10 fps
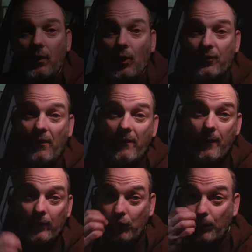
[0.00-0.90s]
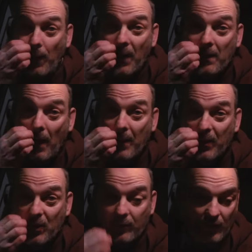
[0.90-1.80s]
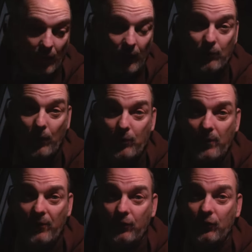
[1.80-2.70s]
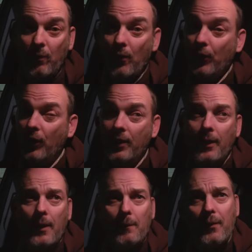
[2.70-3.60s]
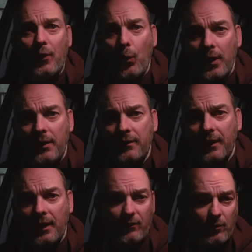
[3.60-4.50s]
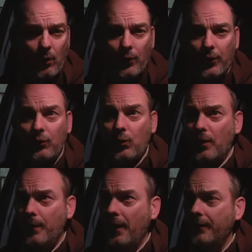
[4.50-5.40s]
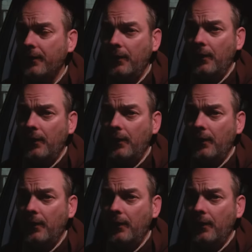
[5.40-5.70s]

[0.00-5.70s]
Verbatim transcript: guys, very much a spur of the moment trip tonight. I was supposed to be fishing tomorrow night, but the wind they give tomorrow night's quite bad.